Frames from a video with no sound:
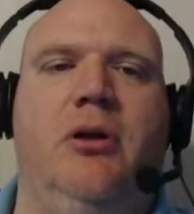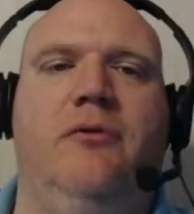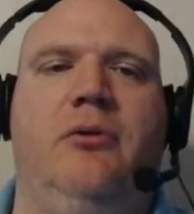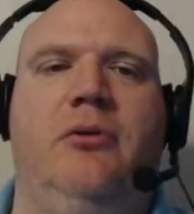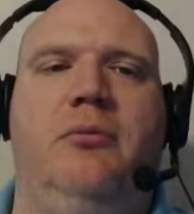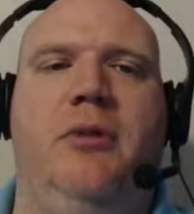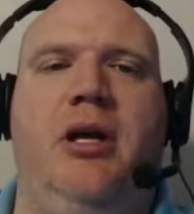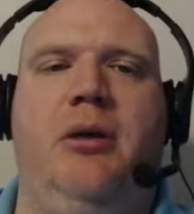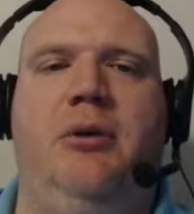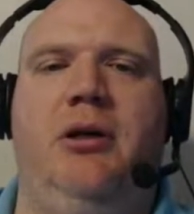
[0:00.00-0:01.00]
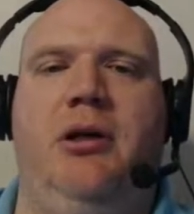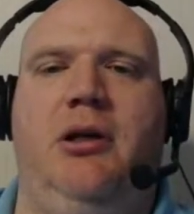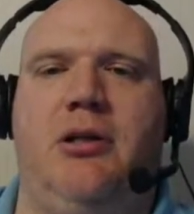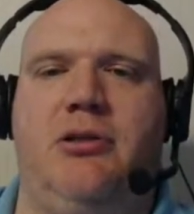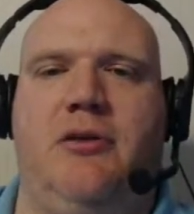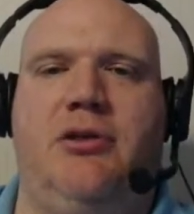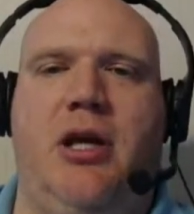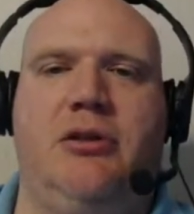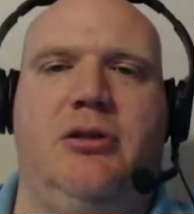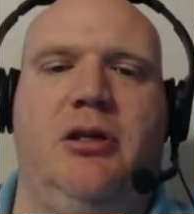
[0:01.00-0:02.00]
For maybe that's enough
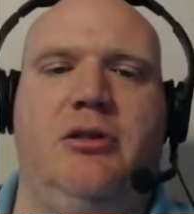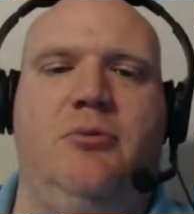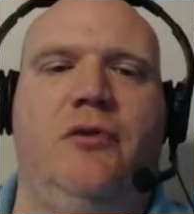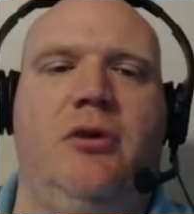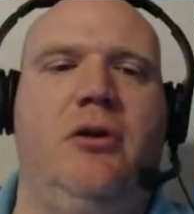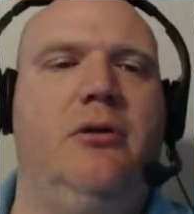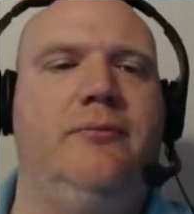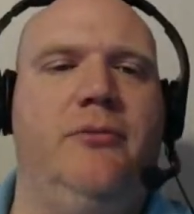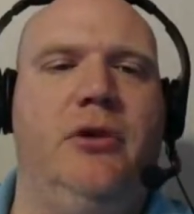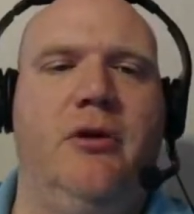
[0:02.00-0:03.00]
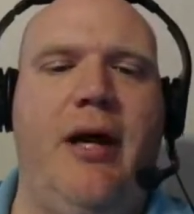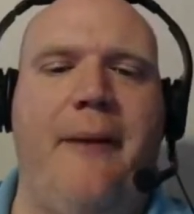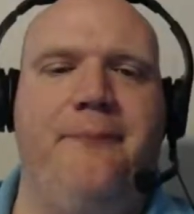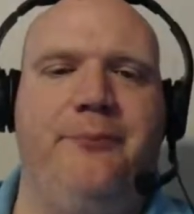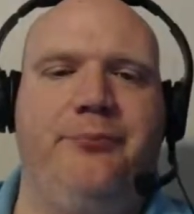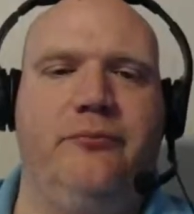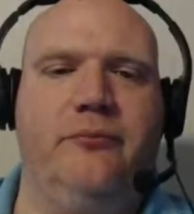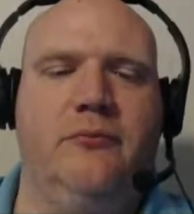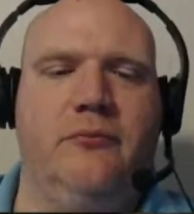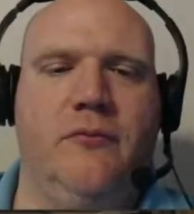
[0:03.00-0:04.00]
stacks to get us moving along. Alright.
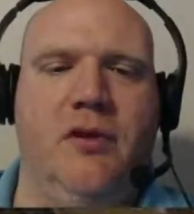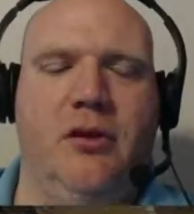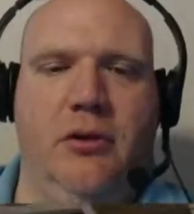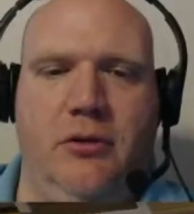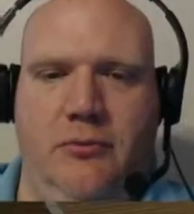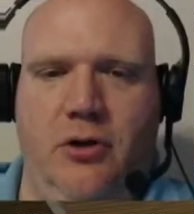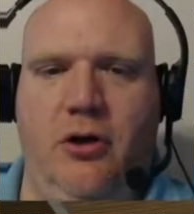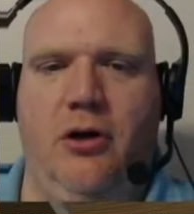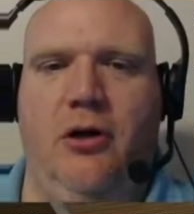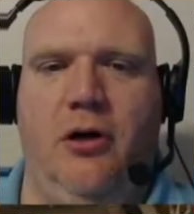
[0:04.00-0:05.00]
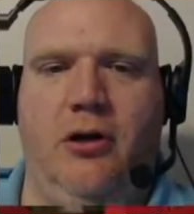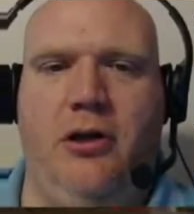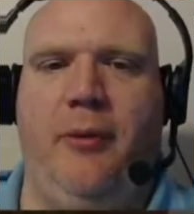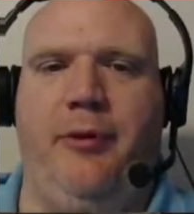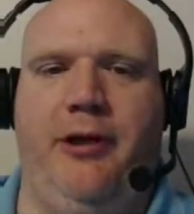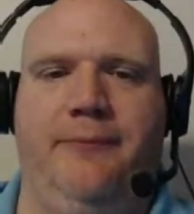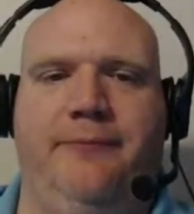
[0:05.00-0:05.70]
Oh, good puppy.